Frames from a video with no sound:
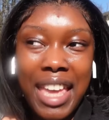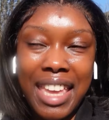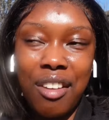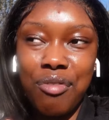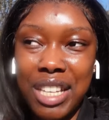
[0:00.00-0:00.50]

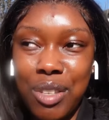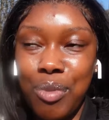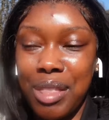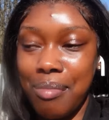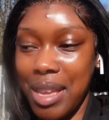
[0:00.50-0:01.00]
Get ready
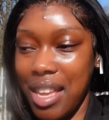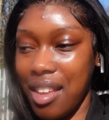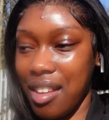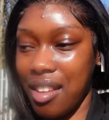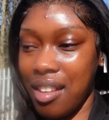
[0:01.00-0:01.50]
with me
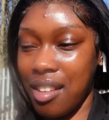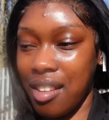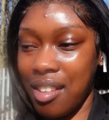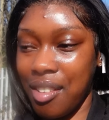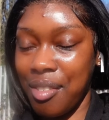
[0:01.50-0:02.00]

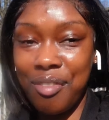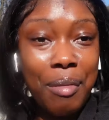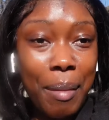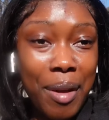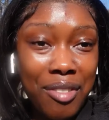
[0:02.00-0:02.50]
for
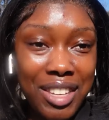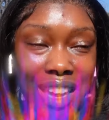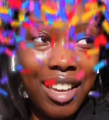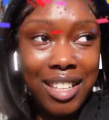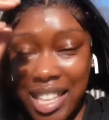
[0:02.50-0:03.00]
my
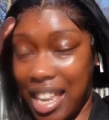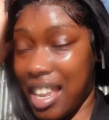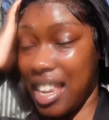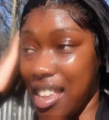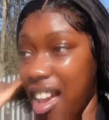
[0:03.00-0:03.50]
birthday,
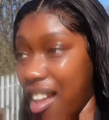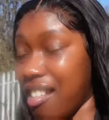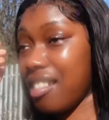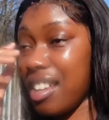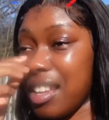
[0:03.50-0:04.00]
technically, yeah.
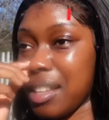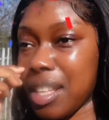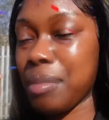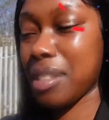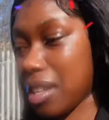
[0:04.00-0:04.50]

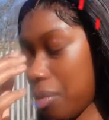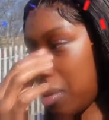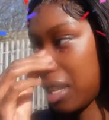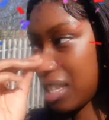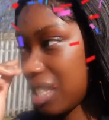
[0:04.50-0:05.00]
That's basically
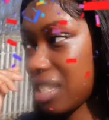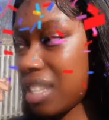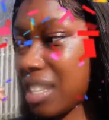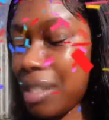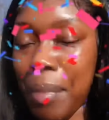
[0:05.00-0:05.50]
what it is.
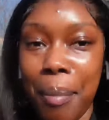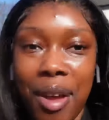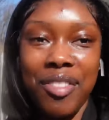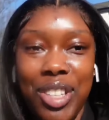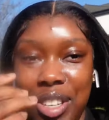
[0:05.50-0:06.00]
It's my
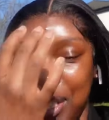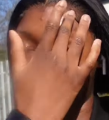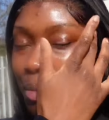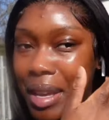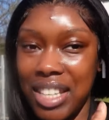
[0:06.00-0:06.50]
birthday
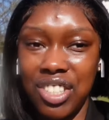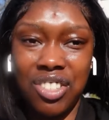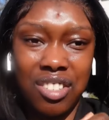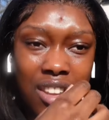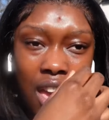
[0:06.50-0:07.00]

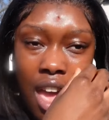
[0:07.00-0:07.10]
transformation.